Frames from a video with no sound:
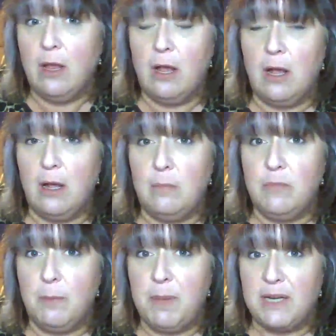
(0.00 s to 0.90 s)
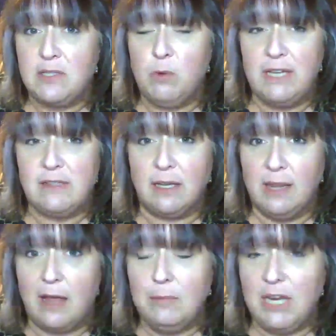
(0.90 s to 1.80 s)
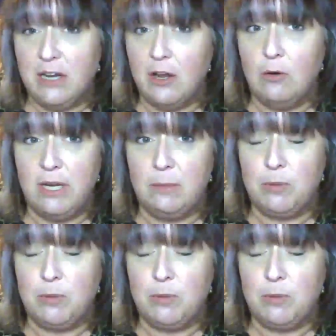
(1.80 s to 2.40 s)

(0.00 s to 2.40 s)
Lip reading: The best way to let me know,